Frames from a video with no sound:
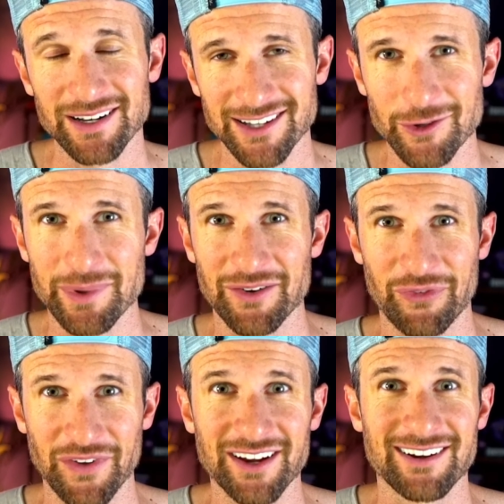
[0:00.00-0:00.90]
a little bit of
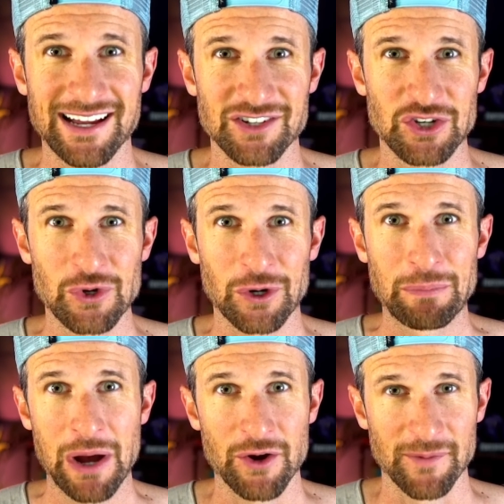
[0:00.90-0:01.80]
fear into your
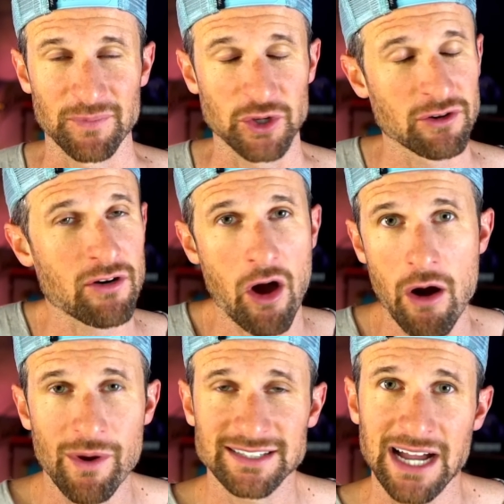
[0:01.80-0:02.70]
opponent. You don't
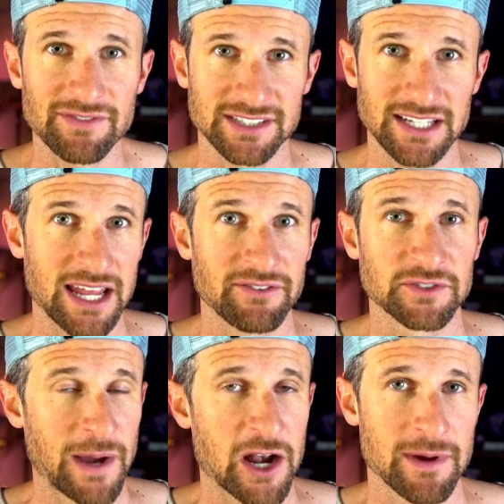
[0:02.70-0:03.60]
always have to save
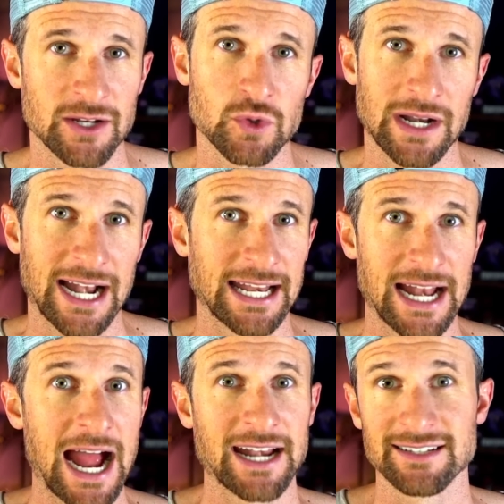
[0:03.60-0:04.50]
Spider-Man
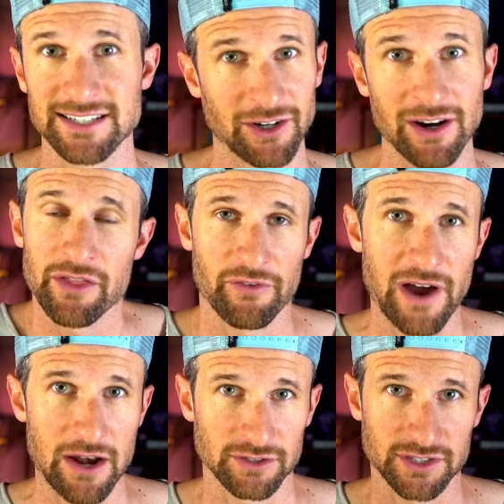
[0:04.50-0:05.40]
2099 until the
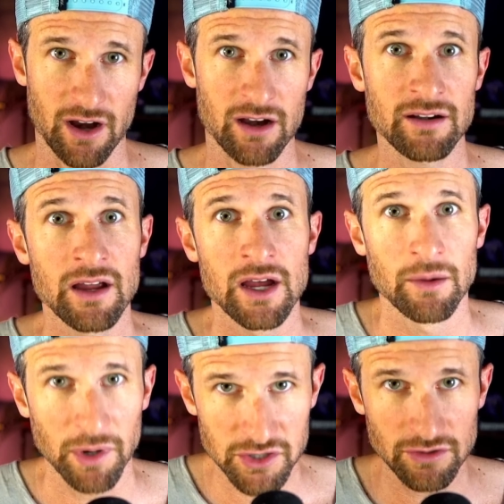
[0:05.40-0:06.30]
final turn,
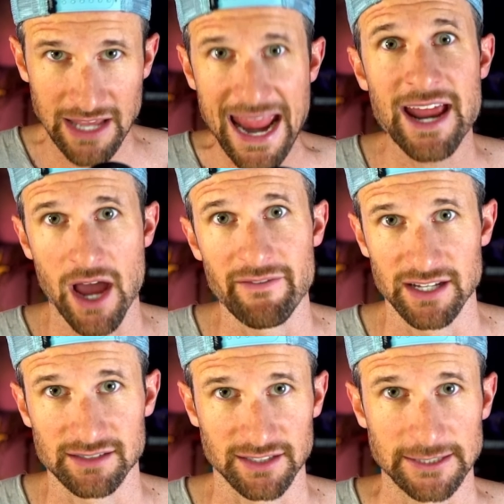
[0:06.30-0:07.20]
but you can,
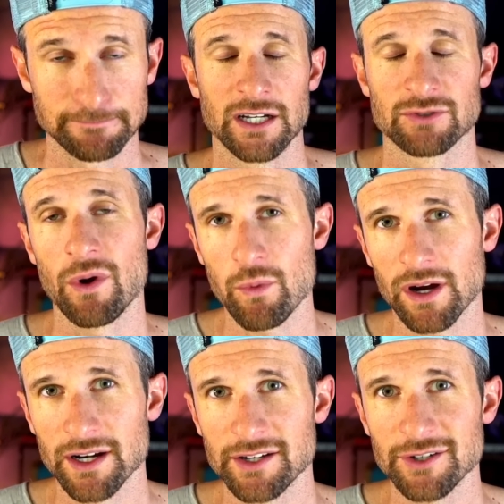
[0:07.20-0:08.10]
obviously. So what we're
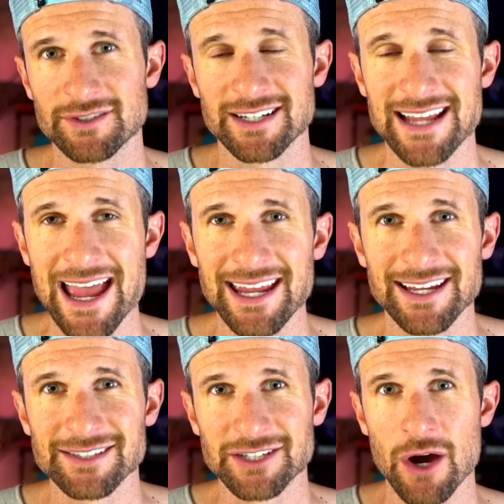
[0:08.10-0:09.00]
going to do today
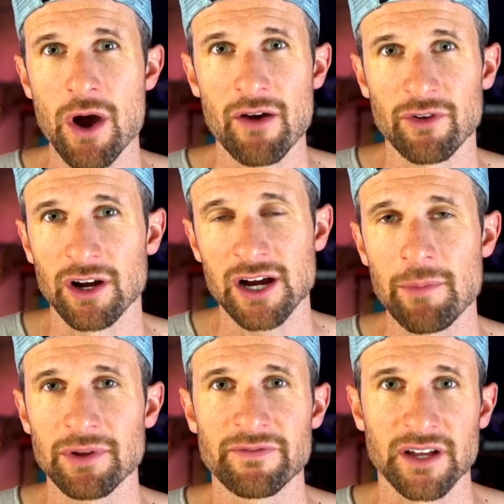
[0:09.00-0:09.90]
is go over a
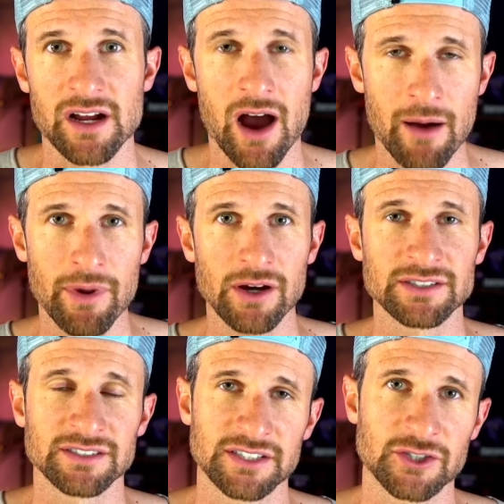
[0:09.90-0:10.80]
couple of the
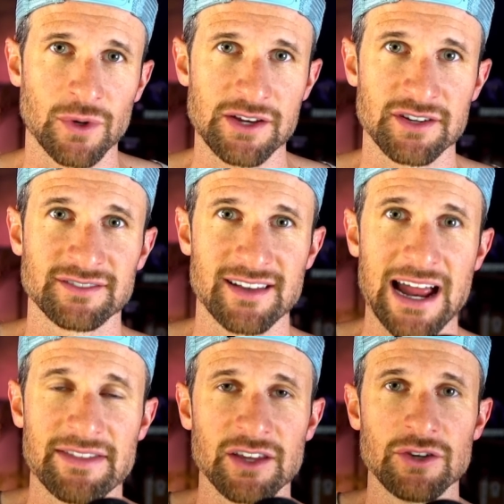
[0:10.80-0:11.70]
combos and situations that I think you